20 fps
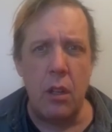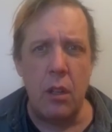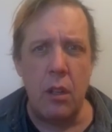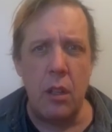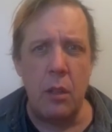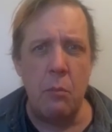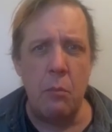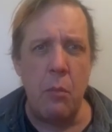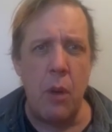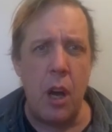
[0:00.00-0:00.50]

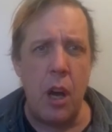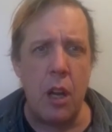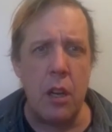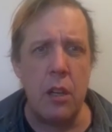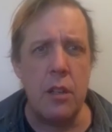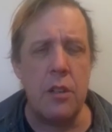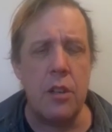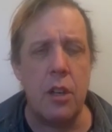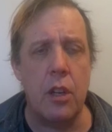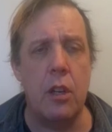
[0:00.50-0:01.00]
in
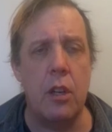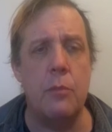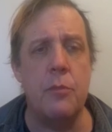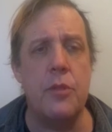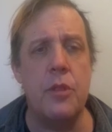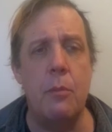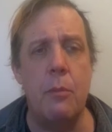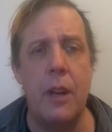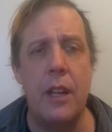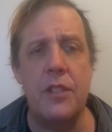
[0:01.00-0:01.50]
modern terms,
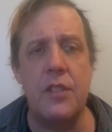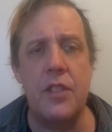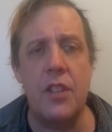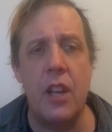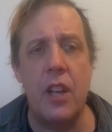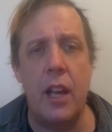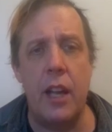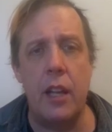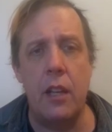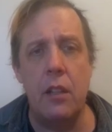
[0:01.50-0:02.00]
you might
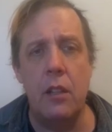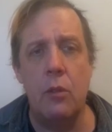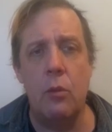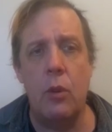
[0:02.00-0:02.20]
say,